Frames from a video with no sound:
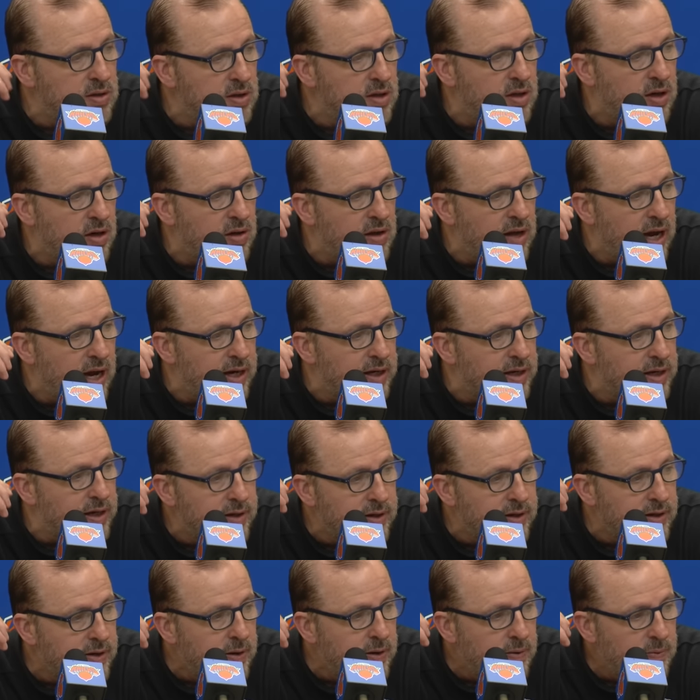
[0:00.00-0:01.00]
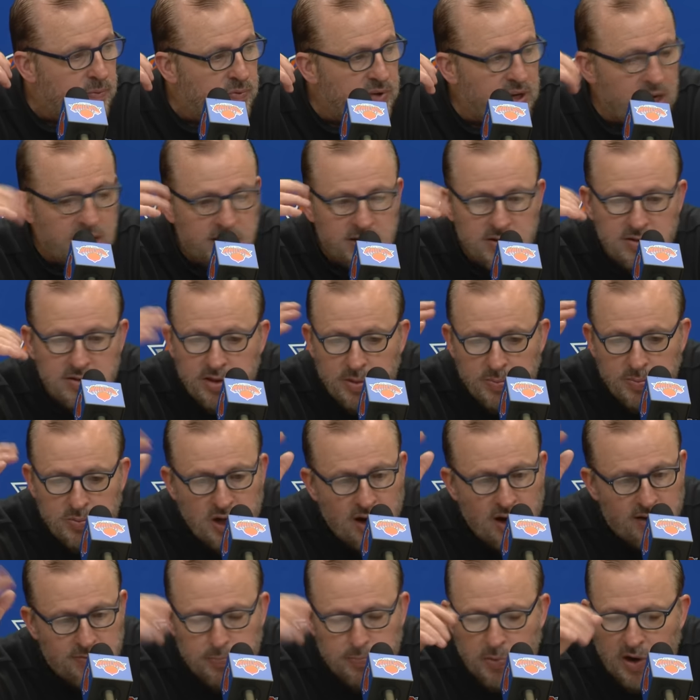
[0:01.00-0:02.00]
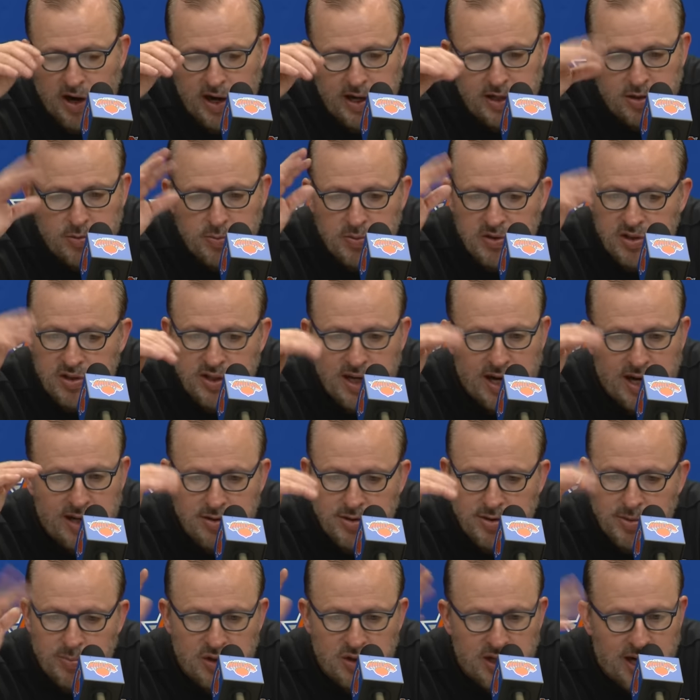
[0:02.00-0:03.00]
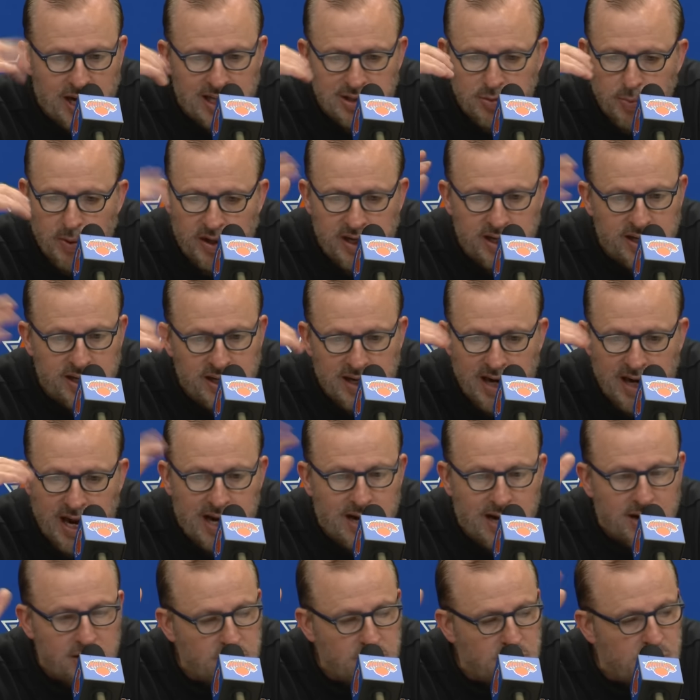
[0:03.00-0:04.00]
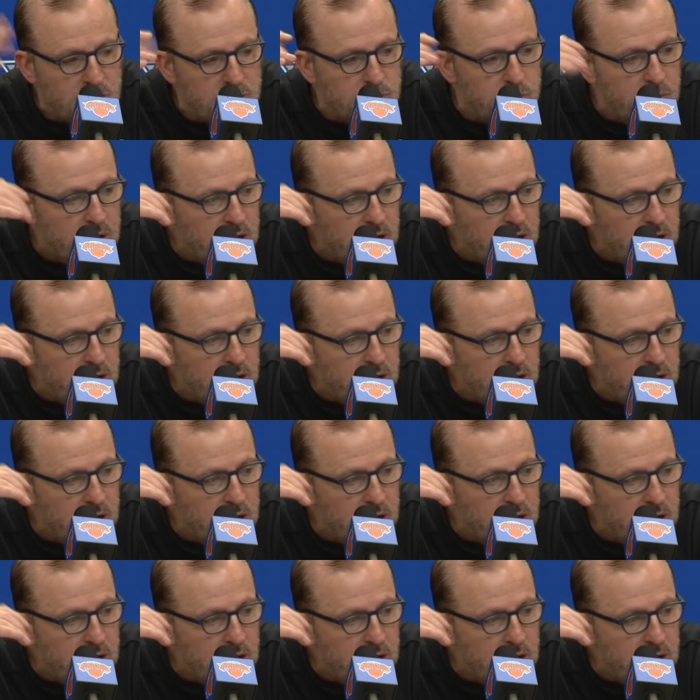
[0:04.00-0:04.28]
You know, like he had some tough breaks, some shots went in and out,